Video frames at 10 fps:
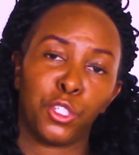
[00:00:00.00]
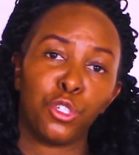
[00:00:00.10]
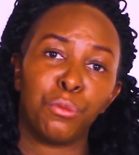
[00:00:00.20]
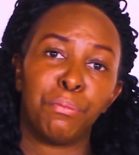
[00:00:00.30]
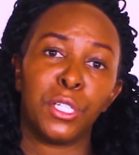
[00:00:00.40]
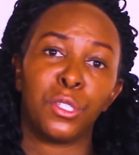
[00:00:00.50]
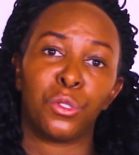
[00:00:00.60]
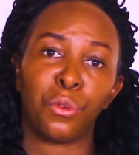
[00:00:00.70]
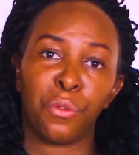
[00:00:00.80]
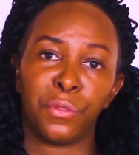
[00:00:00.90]
should be
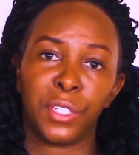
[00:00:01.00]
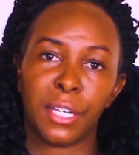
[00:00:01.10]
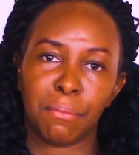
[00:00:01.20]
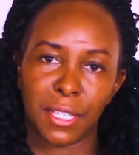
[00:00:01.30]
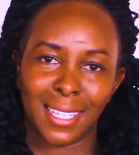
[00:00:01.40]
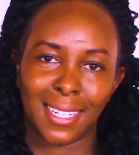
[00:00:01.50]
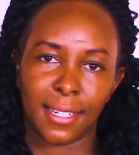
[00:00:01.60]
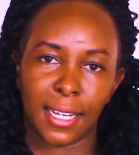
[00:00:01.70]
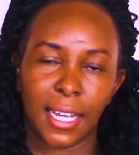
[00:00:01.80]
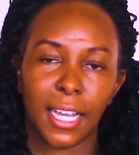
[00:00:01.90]
solved
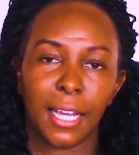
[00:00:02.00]
immediately.